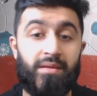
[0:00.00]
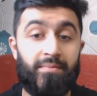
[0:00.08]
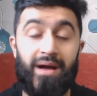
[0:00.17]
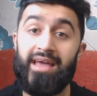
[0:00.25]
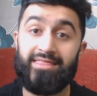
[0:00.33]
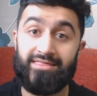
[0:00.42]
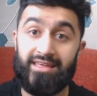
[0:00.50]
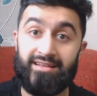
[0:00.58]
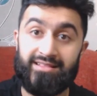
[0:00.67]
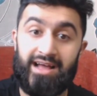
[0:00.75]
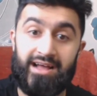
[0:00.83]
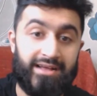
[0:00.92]
But I
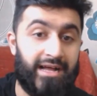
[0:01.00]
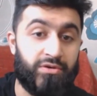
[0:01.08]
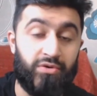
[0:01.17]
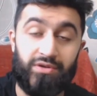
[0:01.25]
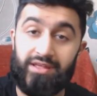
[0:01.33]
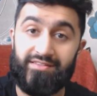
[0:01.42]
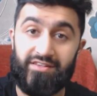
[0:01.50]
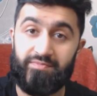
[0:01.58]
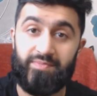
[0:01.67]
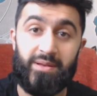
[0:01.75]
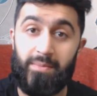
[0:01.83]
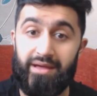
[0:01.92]
think that Katakuri has just
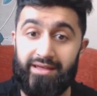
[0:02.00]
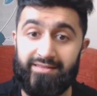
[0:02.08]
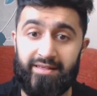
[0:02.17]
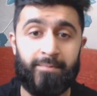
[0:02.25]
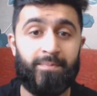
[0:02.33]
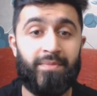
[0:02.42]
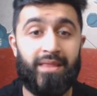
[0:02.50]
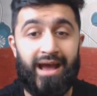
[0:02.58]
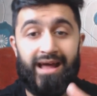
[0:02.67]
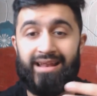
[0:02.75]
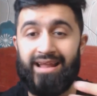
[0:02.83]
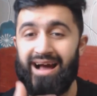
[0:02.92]
been amazing,
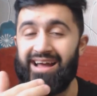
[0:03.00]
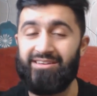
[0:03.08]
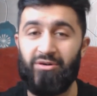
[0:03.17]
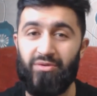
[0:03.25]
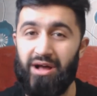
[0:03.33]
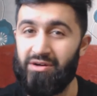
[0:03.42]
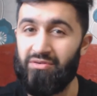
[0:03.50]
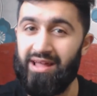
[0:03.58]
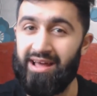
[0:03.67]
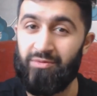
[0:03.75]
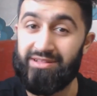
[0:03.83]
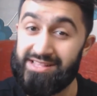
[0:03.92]
and I don't, I don't
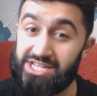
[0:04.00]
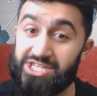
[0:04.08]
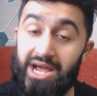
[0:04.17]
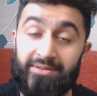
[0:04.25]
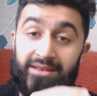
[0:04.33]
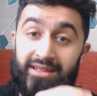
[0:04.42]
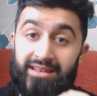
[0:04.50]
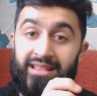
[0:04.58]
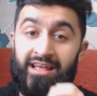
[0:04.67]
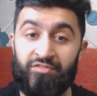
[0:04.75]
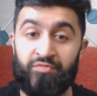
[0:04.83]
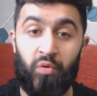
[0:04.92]
like what this chapter did in
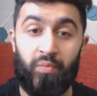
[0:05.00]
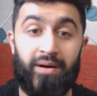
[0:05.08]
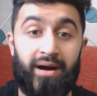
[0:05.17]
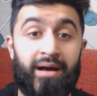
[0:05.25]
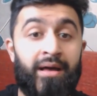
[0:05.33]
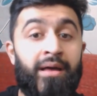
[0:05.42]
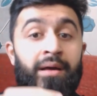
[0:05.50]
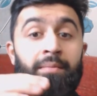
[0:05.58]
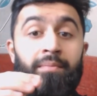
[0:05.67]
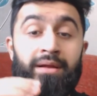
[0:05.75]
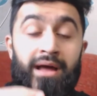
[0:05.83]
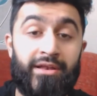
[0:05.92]
that small part.
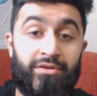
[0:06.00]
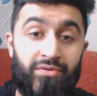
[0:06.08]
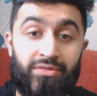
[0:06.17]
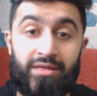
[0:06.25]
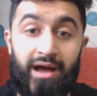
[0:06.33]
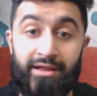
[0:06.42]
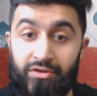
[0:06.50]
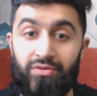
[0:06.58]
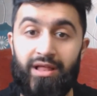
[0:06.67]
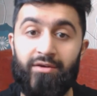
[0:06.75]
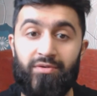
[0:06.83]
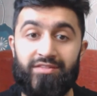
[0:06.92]
But I do, I do
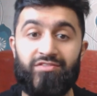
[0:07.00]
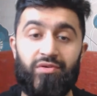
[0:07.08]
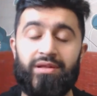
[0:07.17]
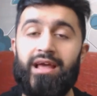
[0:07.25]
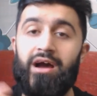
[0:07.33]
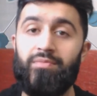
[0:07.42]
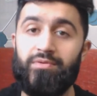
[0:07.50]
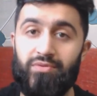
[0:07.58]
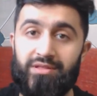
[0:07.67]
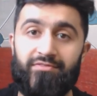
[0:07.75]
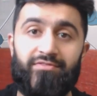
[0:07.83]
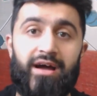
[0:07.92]
like what it's doing now
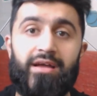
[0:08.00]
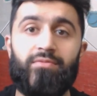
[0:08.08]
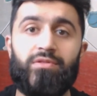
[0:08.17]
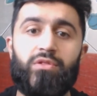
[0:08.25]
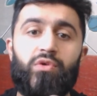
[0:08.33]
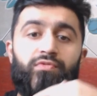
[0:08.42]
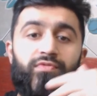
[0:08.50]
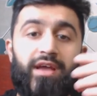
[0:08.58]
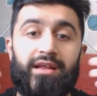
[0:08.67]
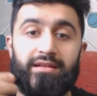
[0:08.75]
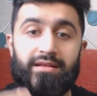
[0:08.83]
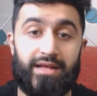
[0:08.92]
between the fight with Luffy
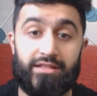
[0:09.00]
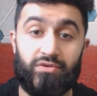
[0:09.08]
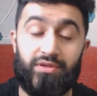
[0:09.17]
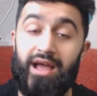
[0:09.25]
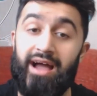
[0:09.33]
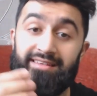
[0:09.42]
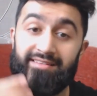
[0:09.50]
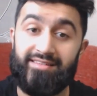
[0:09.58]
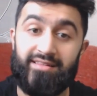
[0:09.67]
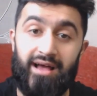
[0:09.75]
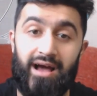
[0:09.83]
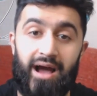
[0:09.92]
and Katakuri. I
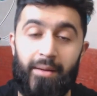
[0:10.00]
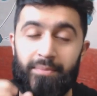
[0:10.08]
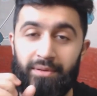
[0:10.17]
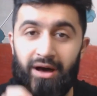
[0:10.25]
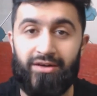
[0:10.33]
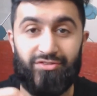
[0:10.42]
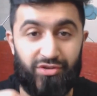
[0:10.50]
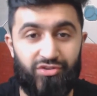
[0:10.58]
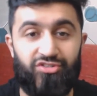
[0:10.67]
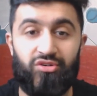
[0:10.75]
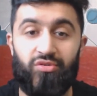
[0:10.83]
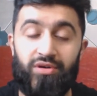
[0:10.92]
just, I'm not too
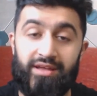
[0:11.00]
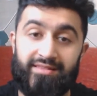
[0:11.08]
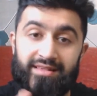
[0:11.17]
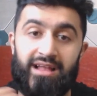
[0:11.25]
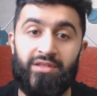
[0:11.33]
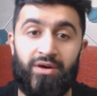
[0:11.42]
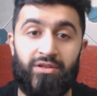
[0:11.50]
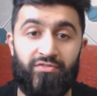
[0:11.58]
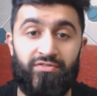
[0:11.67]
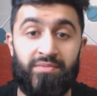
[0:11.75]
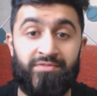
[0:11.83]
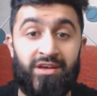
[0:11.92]
sure exactly what
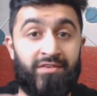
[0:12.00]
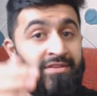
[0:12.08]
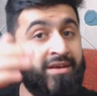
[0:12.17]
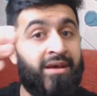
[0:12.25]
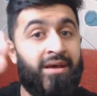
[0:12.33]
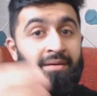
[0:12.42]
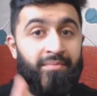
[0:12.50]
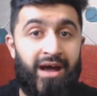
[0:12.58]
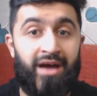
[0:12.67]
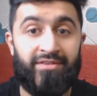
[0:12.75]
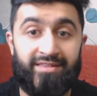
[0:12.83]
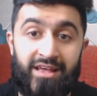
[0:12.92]
Luffy observed, but
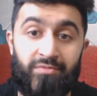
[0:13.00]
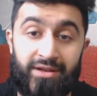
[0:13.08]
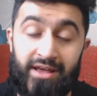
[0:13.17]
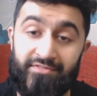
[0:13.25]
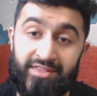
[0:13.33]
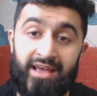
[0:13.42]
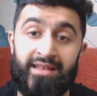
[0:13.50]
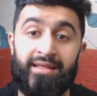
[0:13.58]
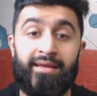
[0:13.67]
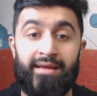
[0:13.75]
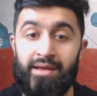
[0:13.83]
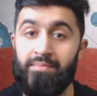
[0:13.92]
having said what I've said,
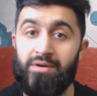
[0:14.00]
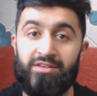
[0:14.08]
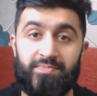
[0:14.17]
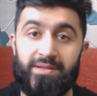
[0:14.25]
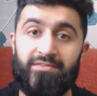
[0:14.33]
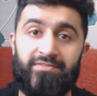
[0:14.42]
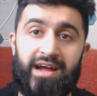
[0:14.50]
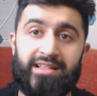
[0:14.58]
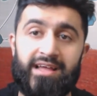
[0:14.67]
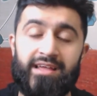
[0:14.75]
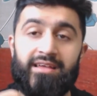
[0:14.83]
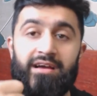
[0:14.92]
it must be the fact
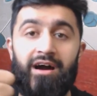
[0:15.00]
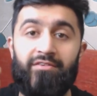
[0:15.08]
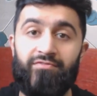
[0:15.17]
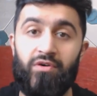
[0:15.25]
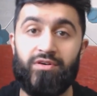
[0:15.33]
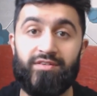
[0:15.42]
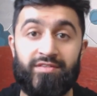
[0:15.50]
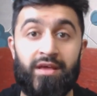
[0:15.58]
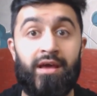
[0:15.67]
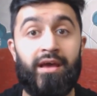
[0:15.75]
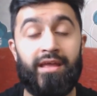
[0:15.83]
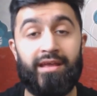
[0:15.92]
that he can't focus,
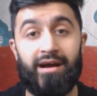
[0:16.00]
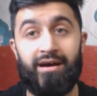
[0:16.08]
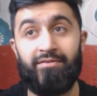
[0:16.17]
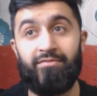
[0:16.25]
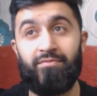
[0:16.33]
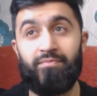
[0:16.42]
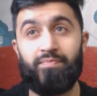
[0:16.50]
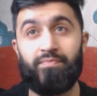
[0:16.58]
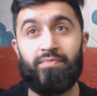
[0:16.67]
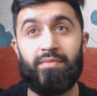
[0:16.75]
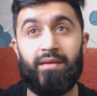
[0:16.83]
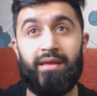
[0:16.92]
he can't,
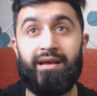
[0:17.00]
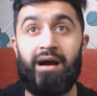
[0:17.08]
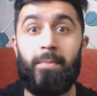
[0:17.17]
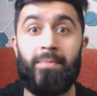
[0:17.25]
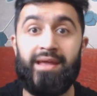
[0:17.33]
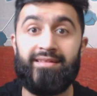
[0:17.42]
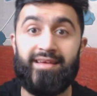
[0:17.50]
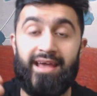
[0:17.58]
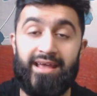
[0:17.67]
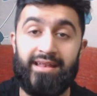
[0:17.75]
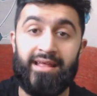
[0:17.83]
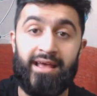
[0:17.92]
he can't
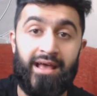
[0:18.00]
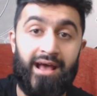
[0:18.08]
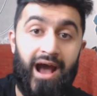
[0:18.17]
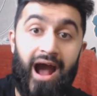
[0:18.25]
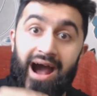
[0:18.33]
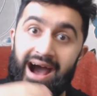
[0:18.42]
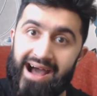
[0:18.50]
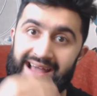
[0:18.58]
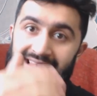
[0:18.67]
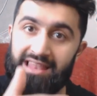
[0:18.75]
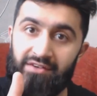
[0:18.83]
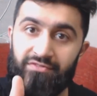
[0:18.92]
maintain a high
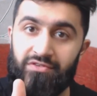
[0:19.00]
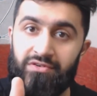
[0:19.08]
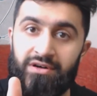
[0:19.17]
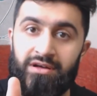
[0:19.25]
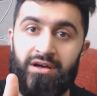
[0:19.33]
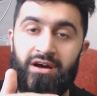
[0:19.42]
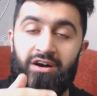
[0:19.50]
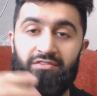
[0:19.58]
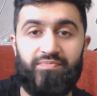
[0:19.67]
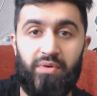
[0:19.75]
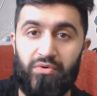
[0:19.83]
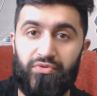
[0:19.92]
level
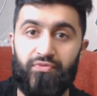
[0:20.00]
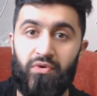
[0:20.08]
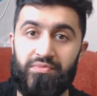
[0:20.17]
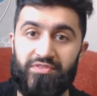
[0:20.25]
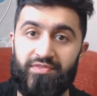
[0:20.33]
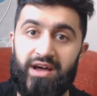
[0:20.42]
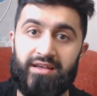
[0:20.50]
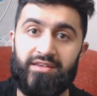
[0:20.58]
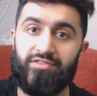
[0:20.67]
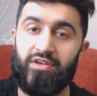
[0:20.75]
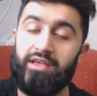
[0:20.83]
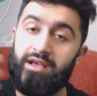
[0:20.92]
of both forms of
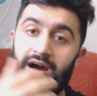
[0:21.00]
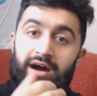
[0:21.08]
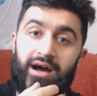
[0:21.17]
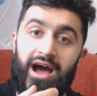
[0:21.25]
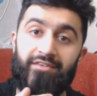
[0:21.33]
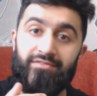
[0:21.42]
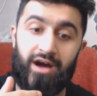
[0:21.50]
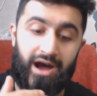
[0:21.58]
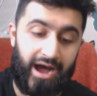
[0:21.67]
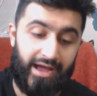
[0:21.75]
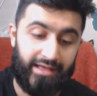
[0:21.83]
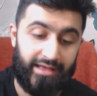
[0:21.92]
haki. So he can't have a
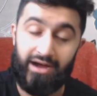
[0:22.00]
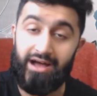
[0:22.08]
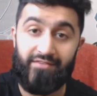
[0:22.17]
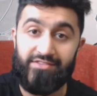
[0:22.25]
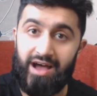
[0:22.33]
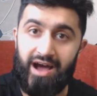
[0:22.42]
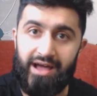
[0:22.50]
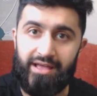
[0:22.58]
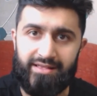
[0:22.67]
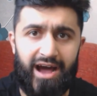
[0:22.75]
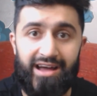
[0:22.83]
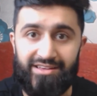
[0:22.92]
high he can't have his
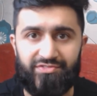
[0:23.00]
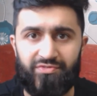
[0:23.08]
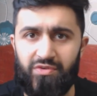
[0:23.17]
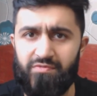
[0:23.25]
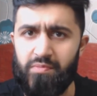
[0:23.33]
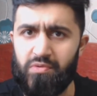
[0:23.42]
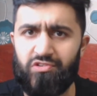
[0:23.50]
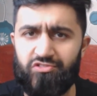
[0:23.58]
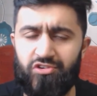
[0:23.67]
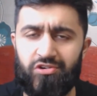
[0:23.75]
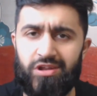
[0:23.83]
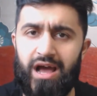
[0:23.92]
high highest form of Buso
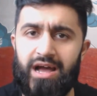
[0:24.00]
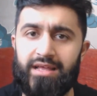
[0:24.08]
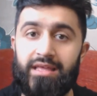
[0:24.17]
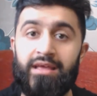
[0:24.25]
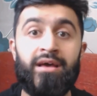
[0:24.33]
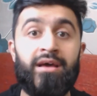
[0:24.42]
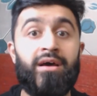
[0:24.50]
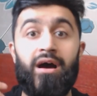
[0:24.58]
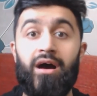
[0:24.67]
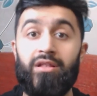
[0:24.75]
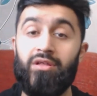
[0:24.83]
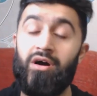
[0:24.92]
Shoku no Haki
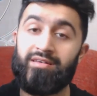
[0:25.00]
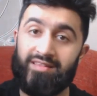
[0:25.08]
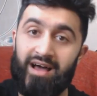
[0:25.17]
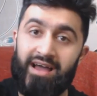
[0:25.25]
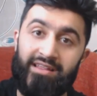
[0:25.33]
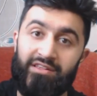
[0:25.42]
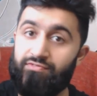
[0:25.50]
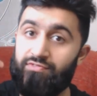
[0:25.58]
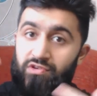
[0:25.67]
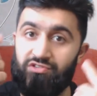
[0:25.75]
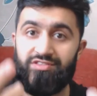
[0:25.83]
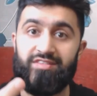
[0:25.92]
alongside his
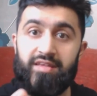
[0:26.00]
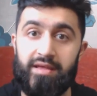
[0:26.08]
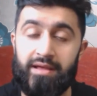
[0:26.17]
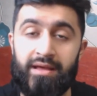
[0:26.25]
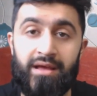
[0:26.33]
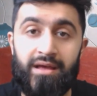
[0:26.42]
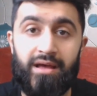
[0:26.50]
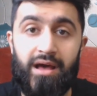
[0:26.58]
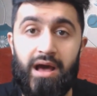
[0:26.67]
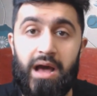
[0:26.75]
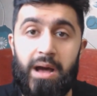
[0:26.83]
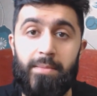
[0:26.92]
future seeing
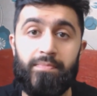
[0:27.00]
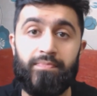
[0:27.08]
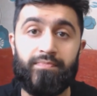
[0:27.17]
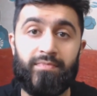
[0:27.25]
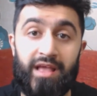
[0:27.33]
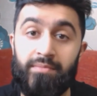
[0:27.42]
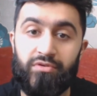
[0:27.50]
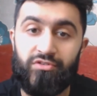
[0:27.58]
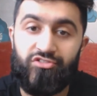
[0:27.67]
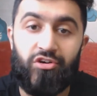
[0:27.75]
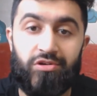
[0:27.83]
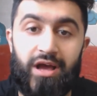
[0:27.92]
um, Kenbun
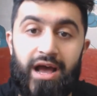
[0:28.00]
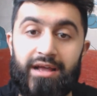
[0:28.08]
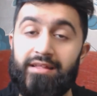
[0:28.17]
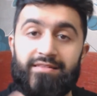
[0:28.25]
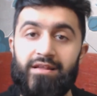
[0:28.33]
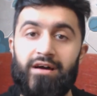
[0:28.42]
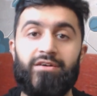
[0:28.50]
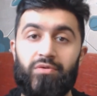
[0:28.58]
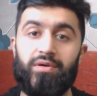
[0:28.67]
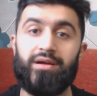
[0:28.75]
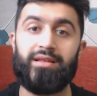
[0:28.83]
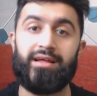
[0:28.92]
Shoku no Haki. It's not going
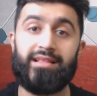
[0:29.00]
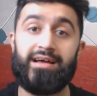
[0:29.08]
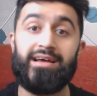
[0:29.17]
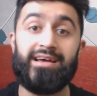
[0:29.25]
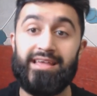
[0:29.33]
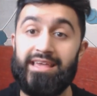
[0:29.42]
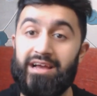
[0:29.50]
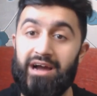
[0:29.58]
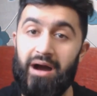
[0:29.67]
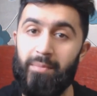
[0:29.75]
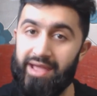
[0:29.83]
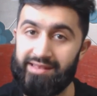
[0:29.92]
to work like that. He
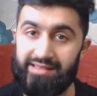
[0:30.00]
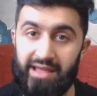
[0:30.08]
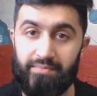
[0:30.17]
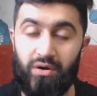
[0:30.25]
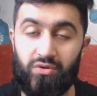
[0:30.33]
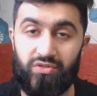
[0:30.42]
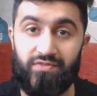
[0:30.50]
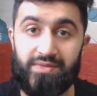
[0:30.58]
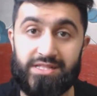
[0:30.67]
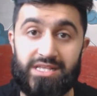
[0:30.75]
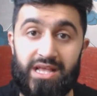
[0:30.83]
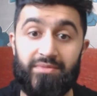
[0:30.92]
can't maintain both of them
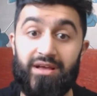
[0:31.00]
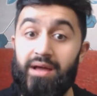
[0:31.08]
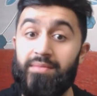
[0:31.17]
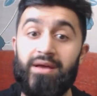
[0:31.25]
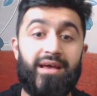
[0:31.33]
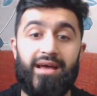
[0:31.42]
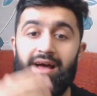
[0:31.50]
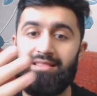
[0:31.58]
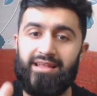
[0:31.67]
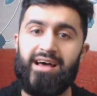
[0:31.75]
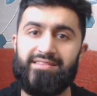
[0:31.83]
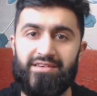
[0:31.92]
at the same time. And
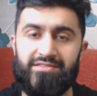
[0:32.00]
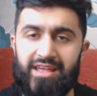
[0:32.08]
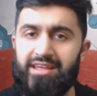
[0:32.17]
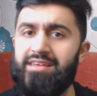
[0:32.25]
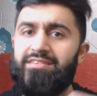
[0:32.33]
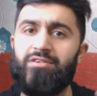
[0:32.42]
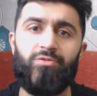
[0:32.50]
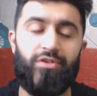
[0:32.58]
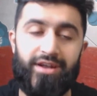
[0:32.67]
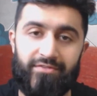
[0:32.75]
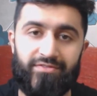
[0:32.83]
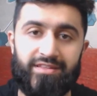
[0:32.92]
then, as I was saying, he's
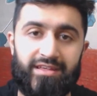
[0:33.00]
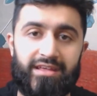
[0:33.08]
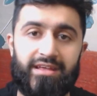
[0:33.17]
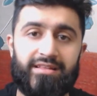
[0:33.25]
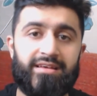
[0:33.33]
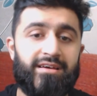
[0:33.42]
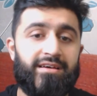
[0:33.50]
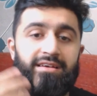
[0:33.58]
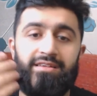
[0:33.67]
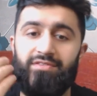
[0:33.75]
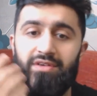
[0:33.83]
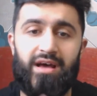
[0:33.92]
already fatigued.
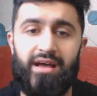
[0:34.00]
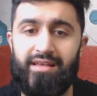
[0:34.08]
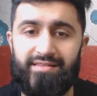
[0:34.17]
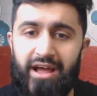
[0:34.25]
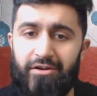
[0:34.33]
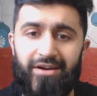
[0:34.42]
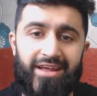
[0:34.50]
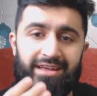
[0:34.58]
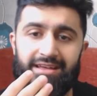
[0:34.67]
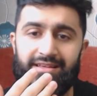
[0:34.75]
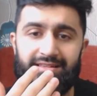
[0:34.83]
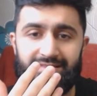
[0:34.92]
Uh, he's
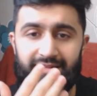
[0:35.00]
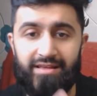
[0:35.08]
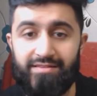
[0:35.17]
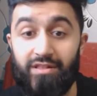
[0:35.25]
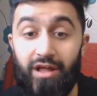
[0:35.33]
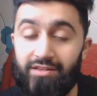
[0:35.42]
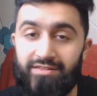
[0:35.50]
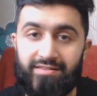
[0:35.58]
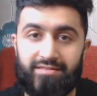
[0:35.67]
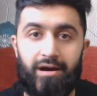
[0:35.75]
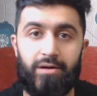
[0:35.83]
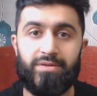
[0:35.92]
irate. He's lost
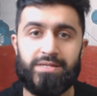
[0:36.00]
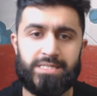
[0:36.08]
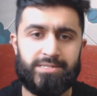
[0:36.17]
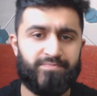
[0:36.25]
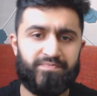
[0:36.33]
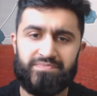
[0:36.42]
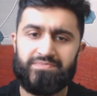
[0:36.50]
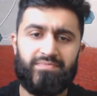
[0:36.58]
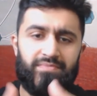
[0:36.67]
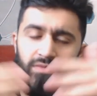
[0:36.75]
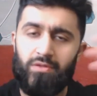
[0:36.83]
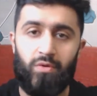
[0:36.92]
his calmness.
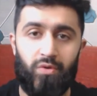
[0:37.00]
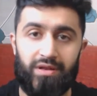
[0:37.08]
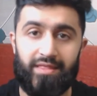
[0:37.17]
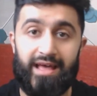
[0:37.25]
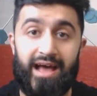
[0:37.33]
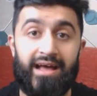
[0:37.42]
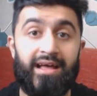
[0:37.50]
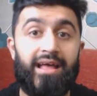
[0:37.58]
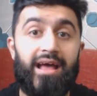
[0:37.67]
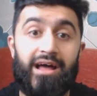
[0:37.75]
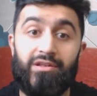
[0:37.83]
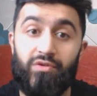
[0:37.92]
All of that.
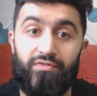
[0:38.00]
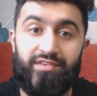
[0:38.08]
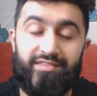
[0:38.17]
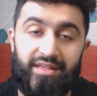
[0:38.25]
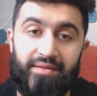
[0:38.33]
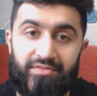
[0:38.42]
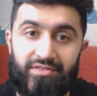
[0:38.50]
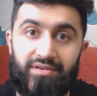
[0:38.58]
And Luffy seems